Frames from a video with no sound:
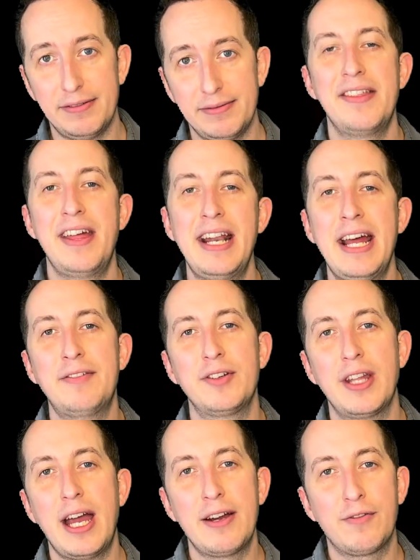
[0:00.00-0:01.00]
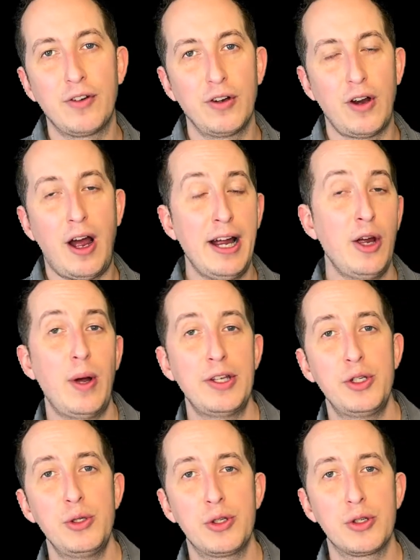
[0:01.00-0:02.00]
Then after that, for iOS
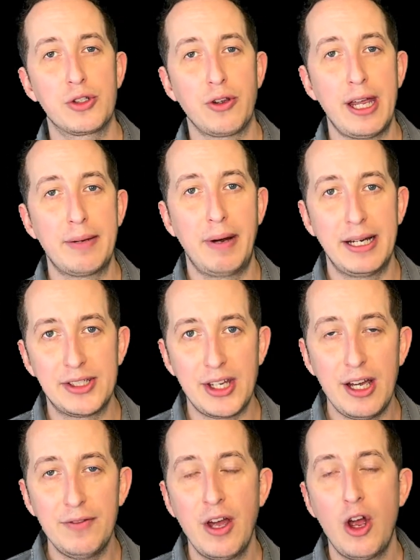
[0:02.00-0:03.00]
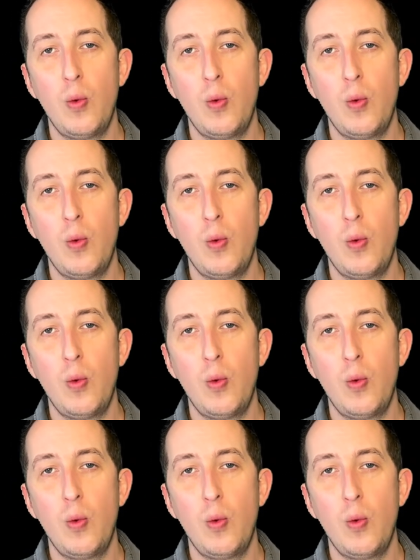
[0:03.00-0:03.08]
users like myself,